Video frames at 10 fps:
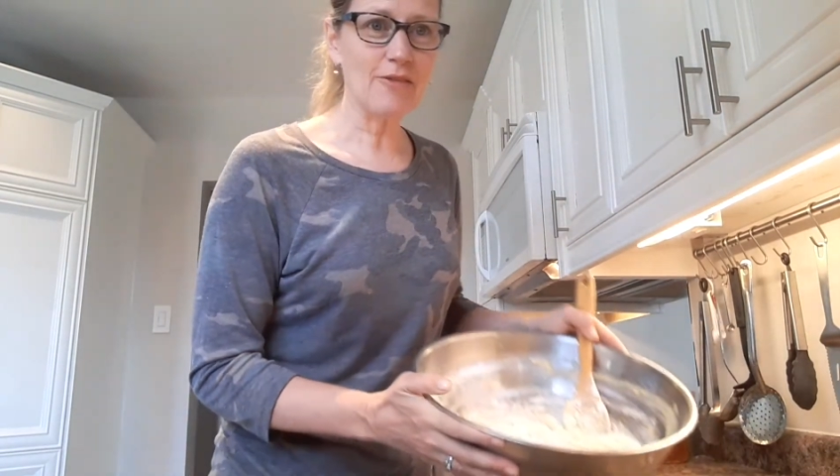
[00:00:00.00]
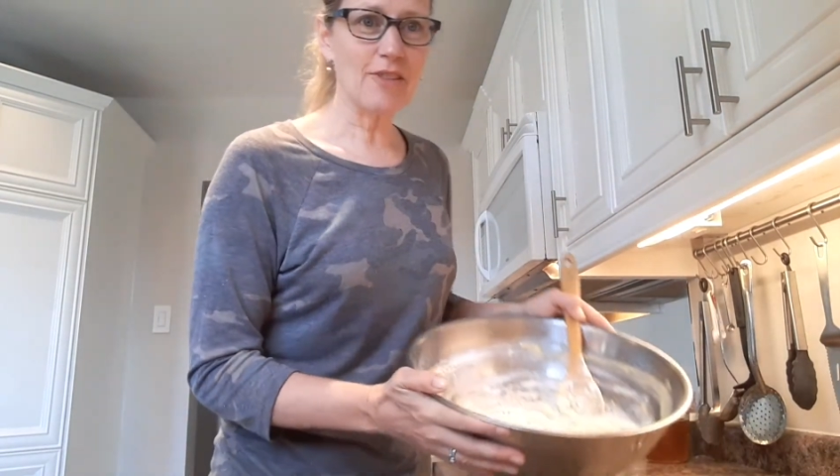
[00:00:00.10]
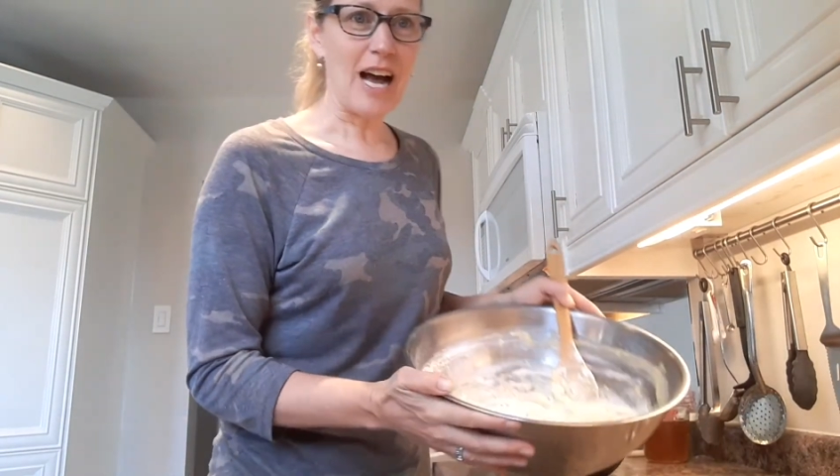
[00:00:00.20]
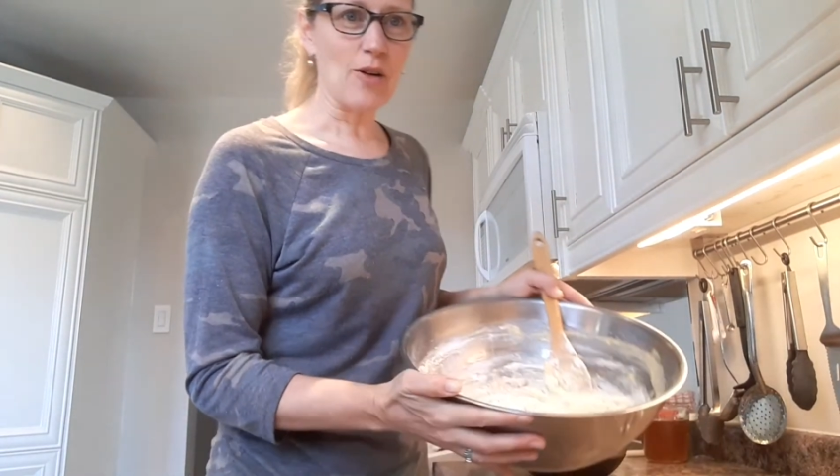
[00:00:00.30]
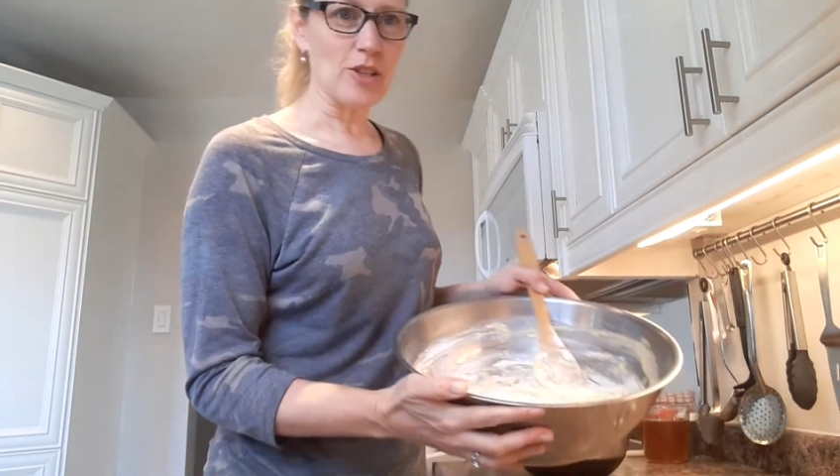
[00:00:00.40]

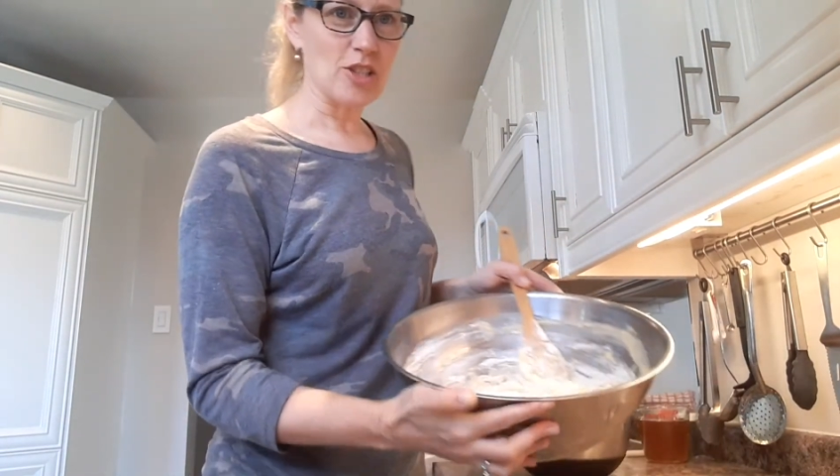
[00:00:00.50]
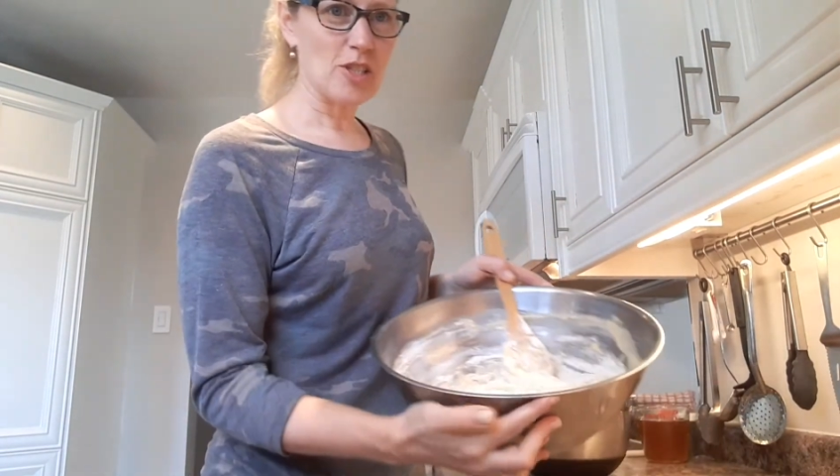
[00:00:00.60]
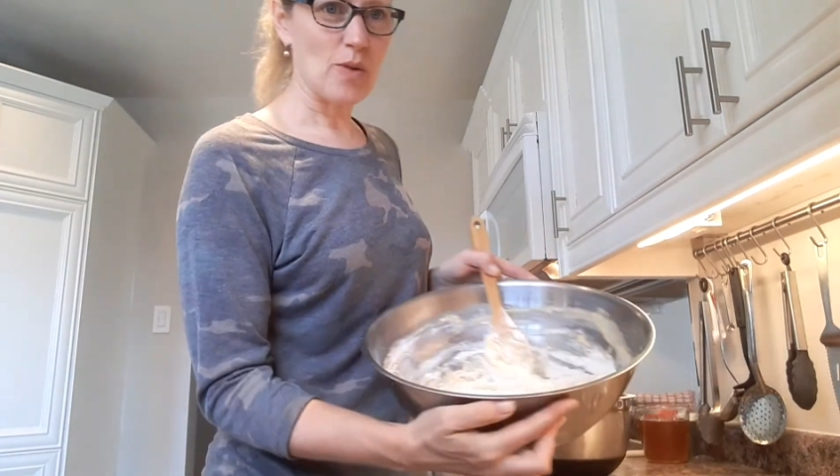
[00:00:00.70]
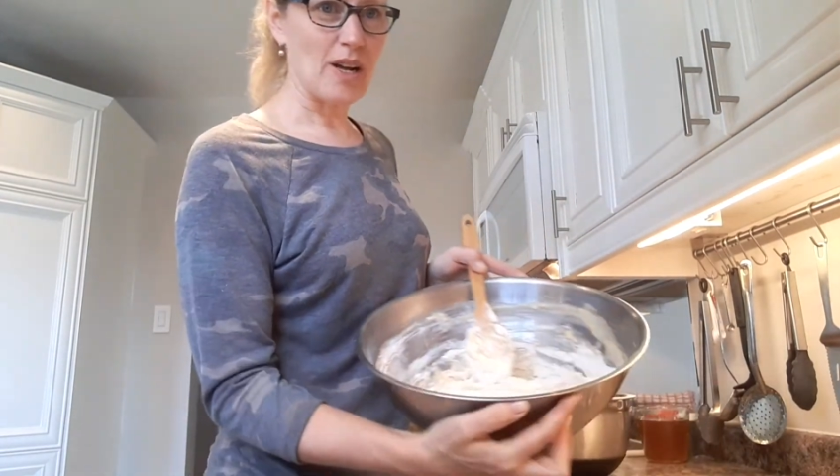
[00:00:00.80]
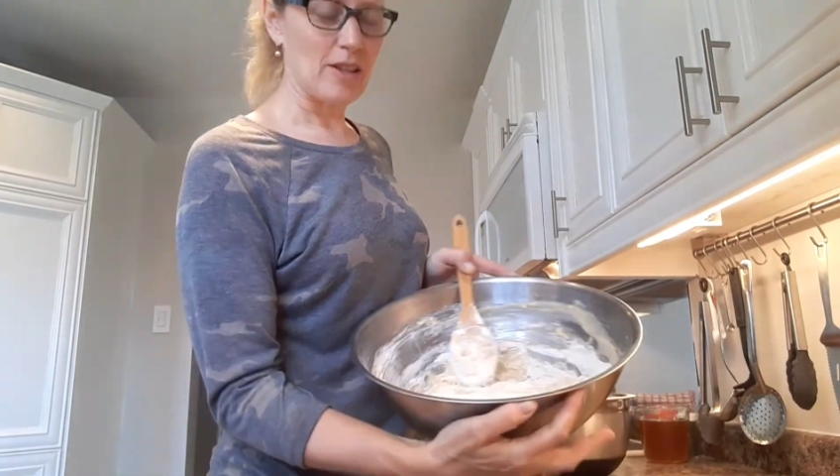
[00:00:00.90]
flour
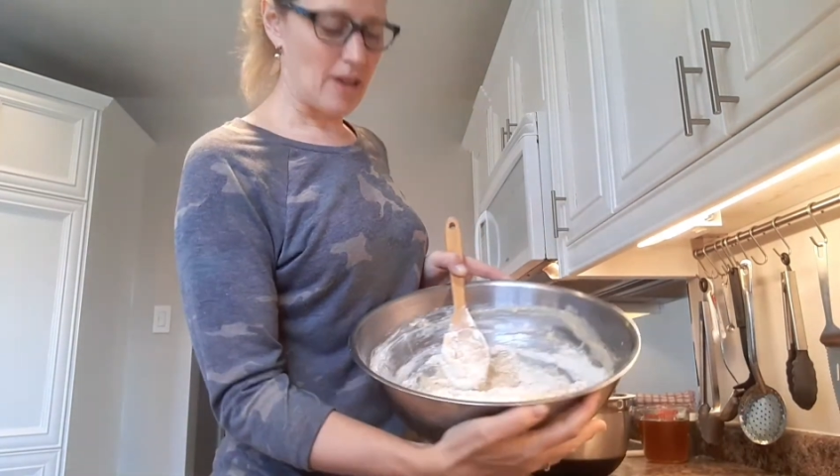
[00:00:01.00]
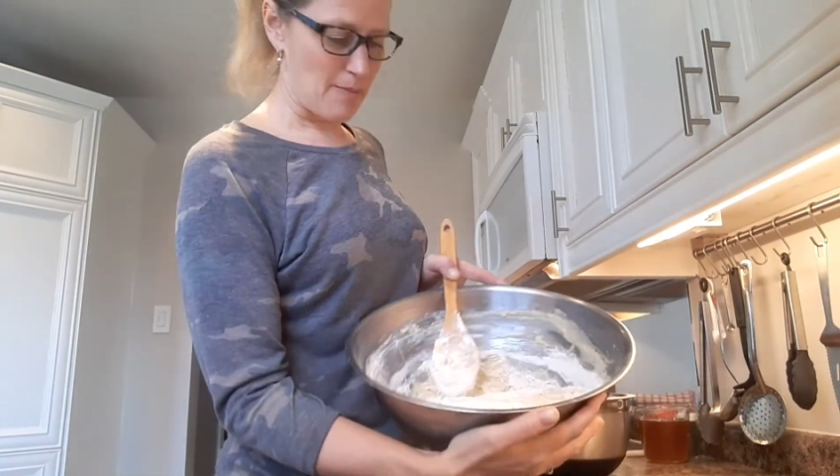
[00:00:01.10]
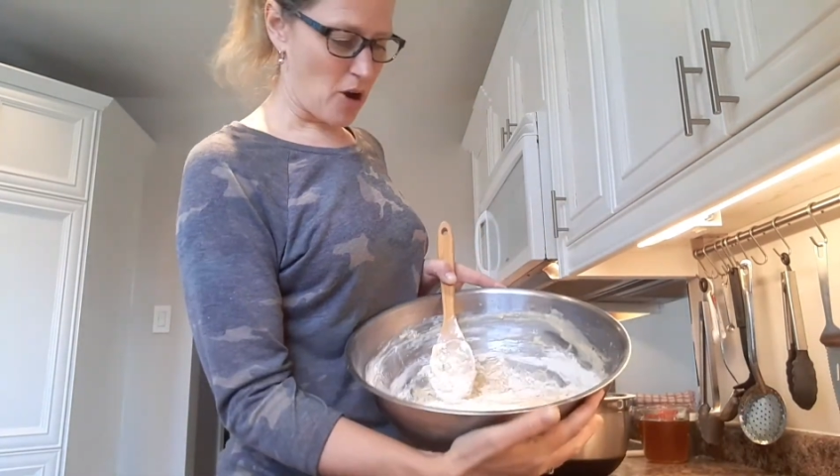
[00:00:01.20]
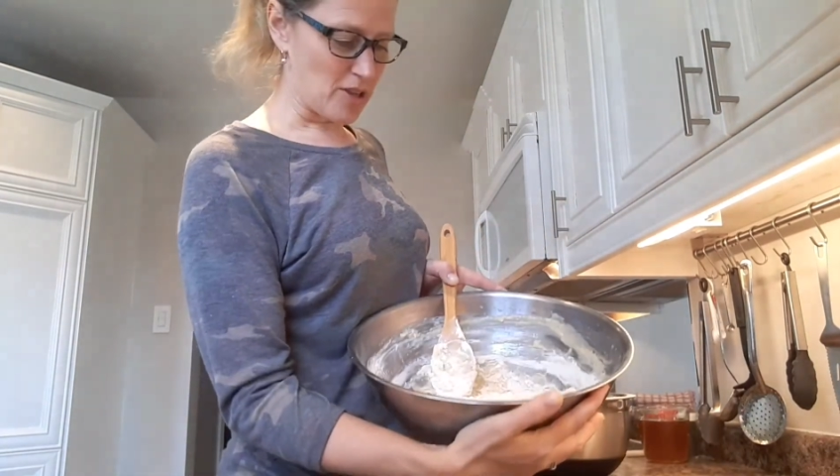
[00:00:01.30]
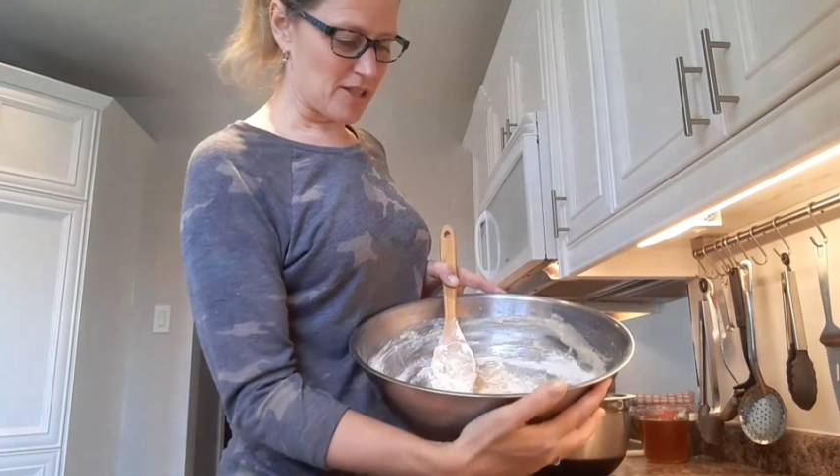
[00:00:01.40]
I
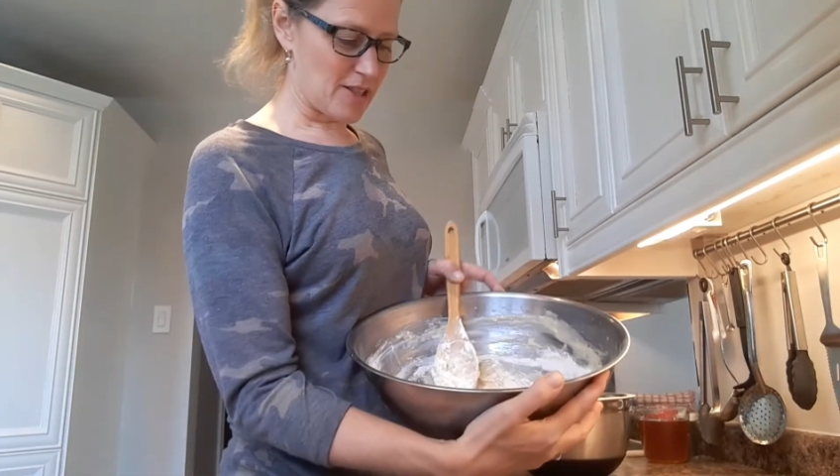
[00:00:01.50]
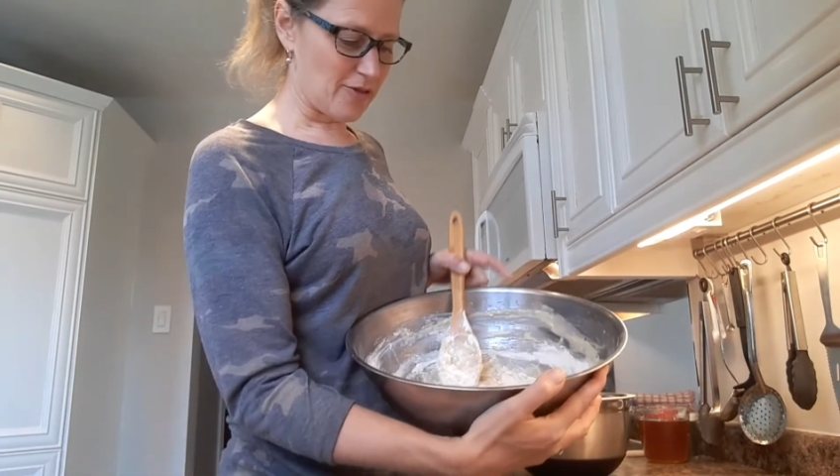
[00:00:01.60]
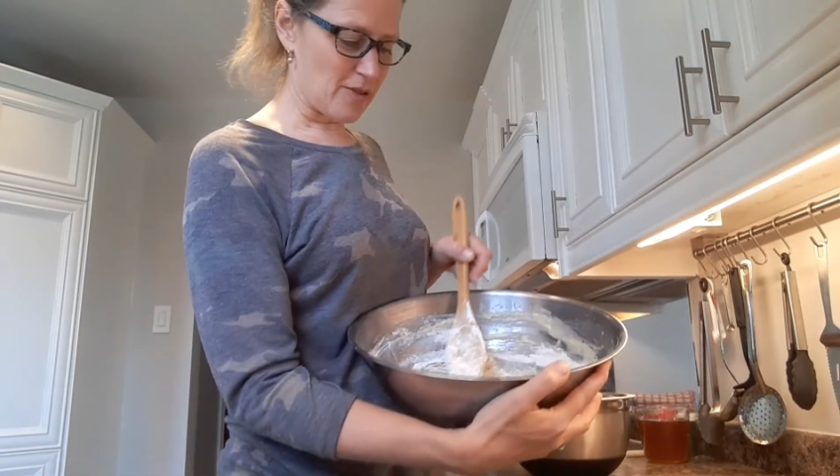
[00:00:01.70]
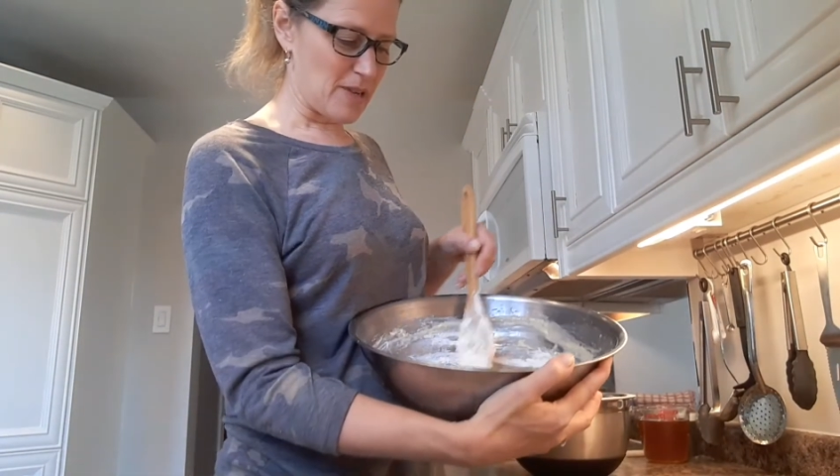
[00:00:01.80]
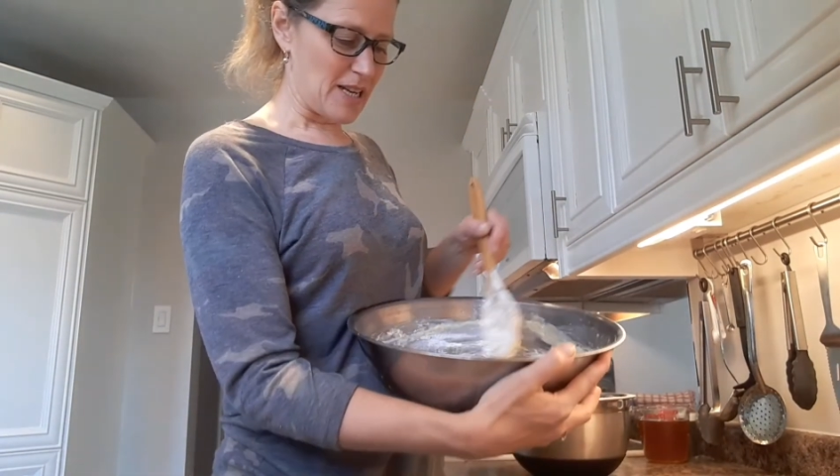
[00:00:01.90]
paused it there
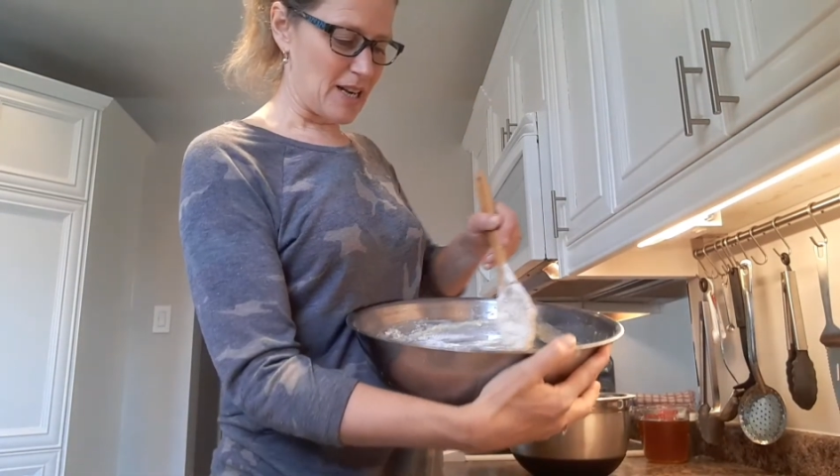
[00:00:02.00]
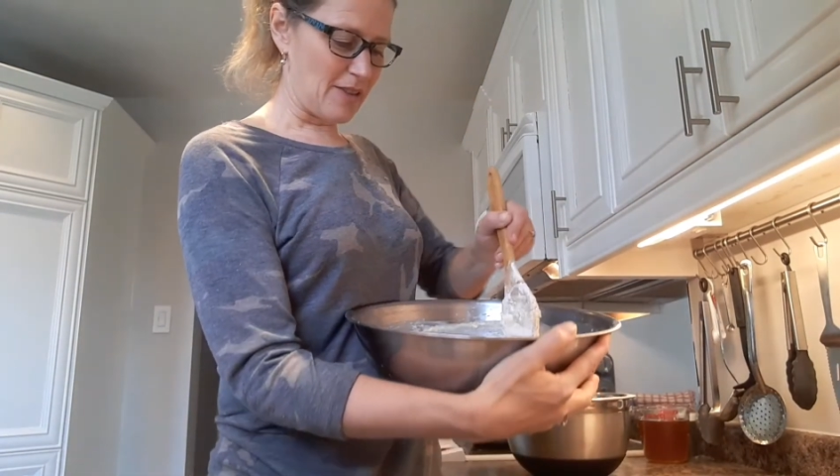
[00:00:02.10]
for a minute.